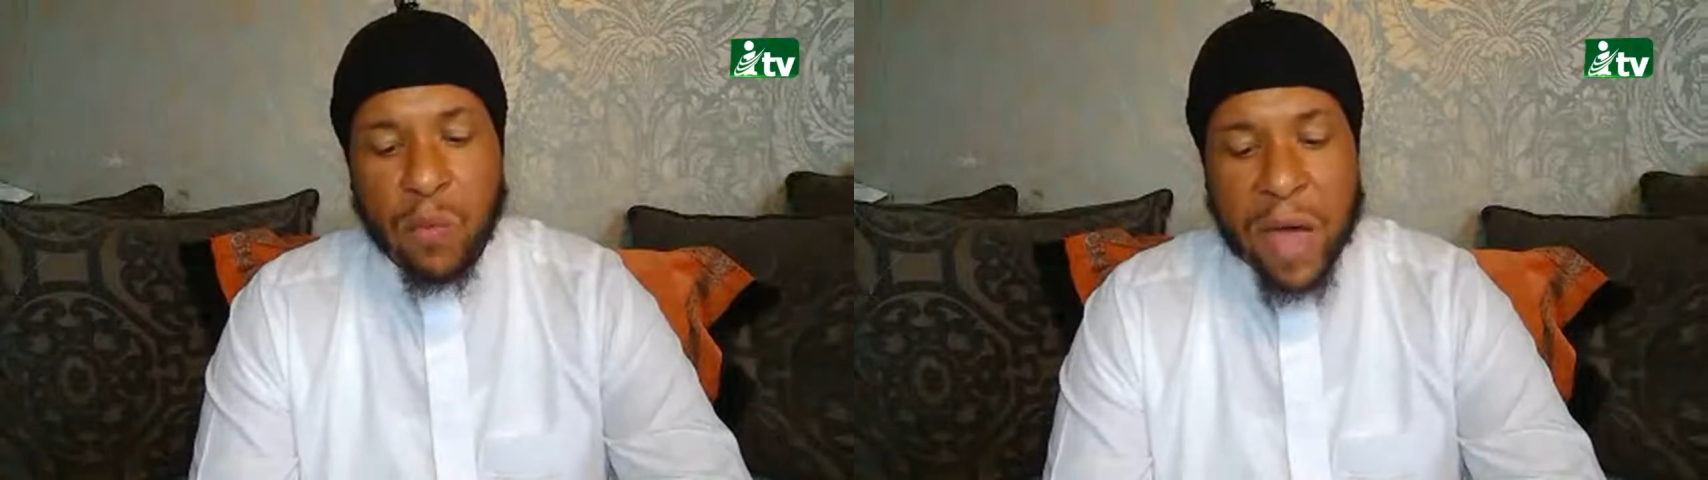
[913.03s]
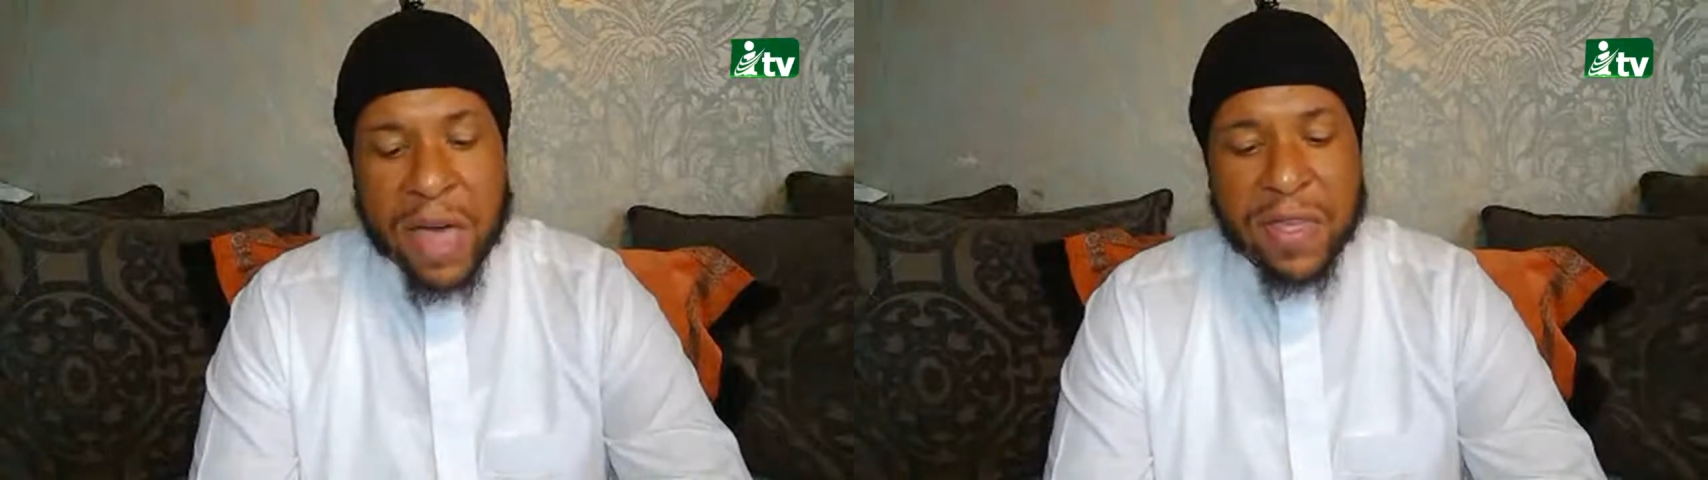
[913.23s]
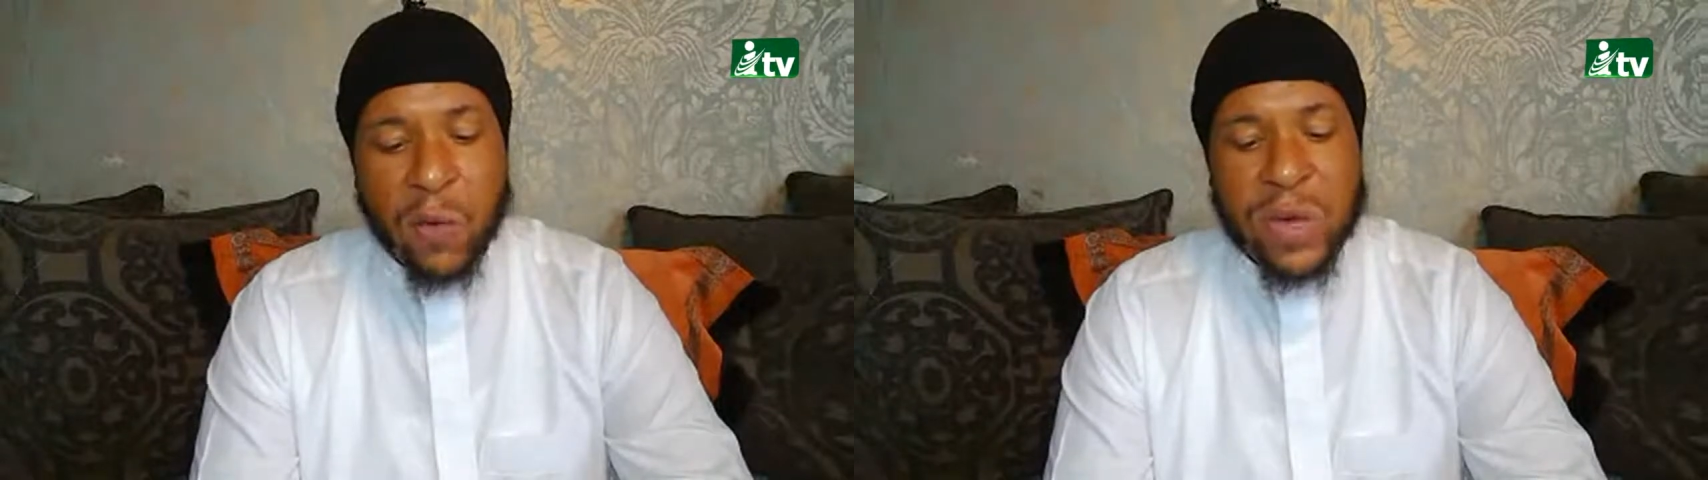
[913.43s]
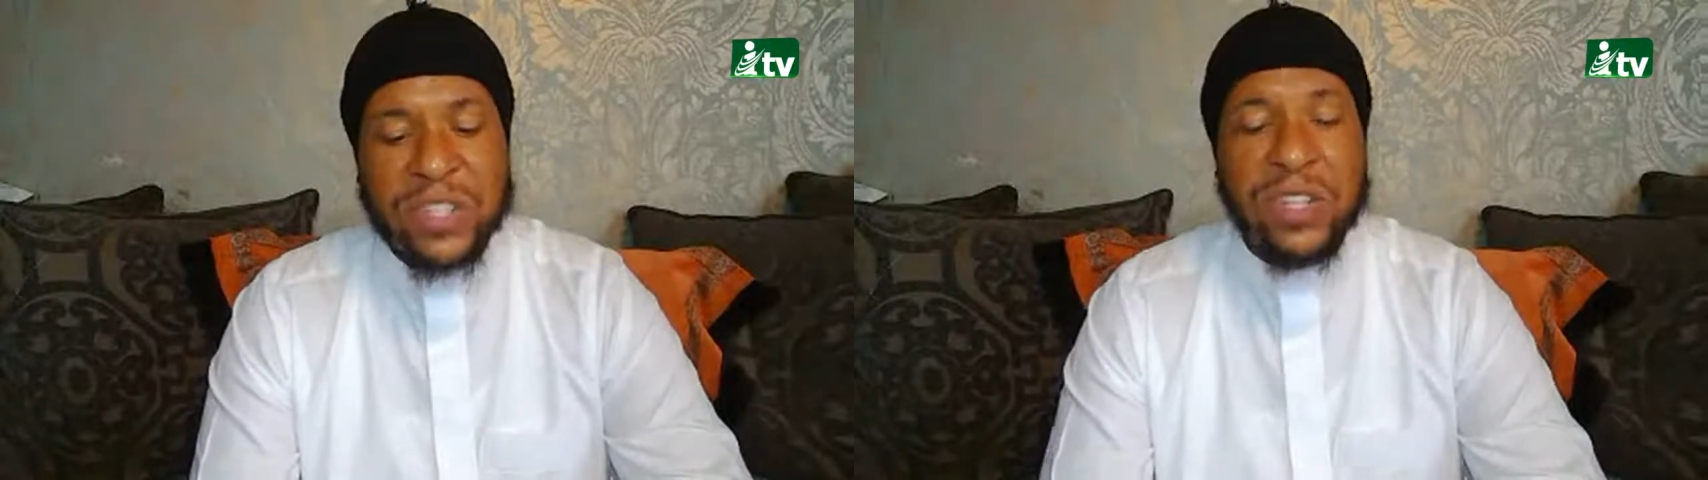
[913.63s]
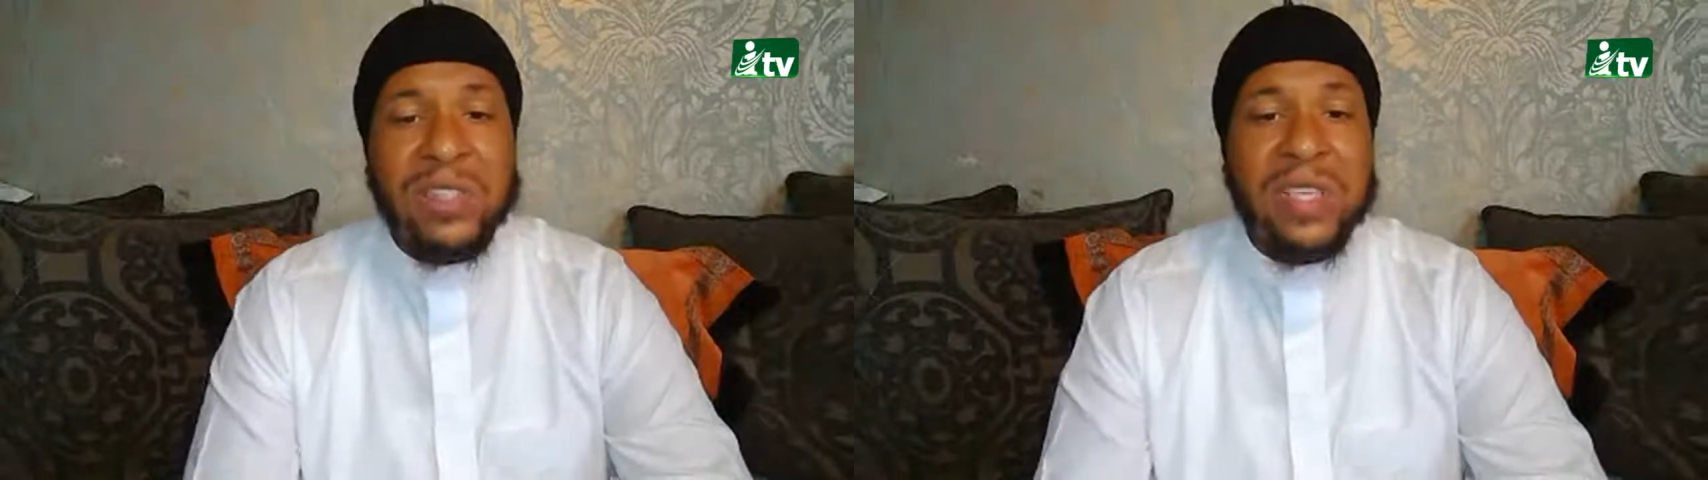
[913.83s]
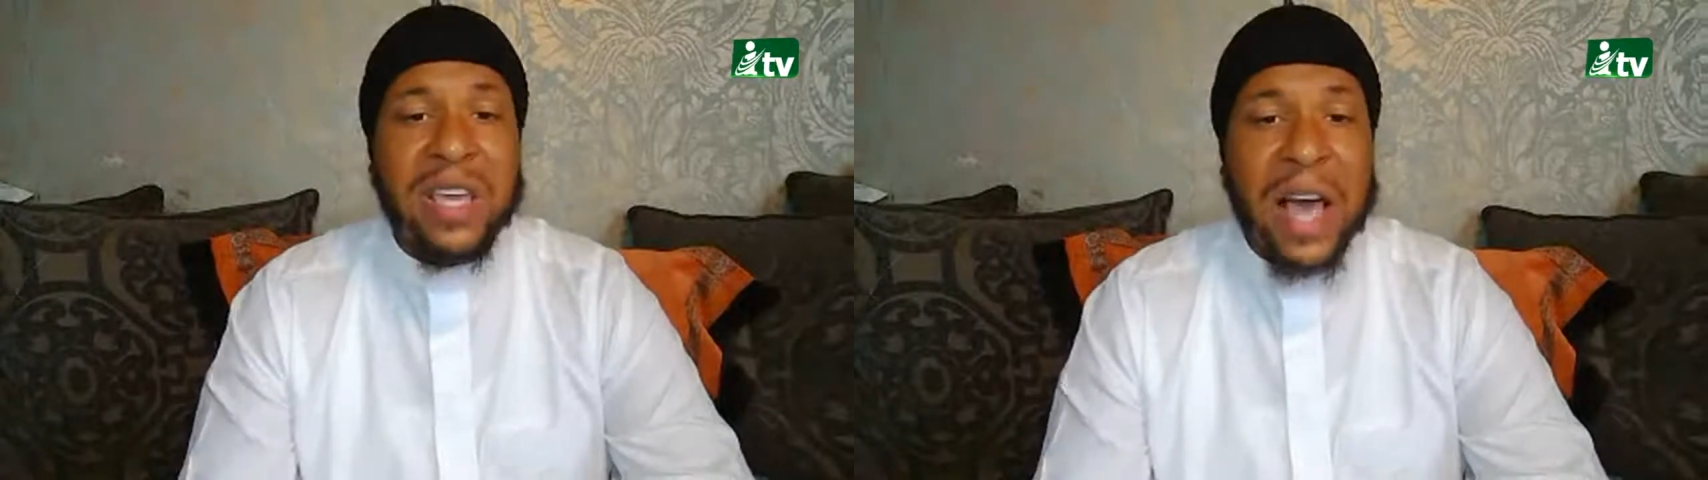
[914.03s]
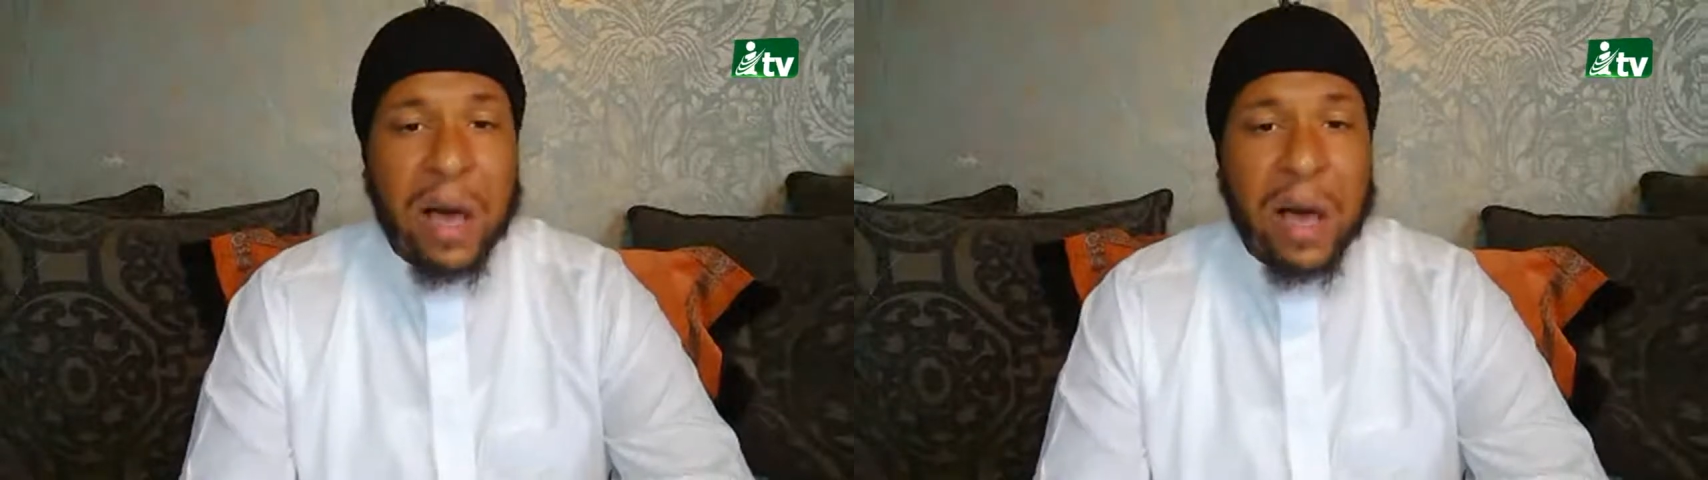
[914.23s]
Rather, we should seek